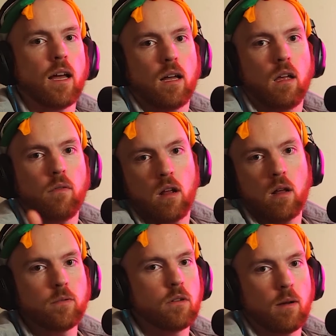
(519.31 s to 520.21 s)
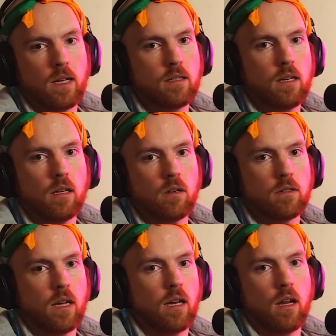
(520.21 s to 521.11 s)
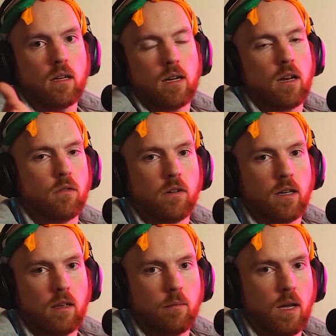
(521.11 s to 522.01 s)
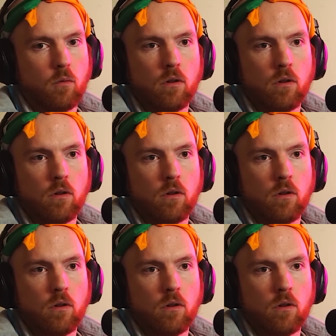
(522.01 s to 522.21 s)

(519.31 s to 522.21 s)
Yeah, if it helps you, I'm not saying don't take it because I don't know anything about it.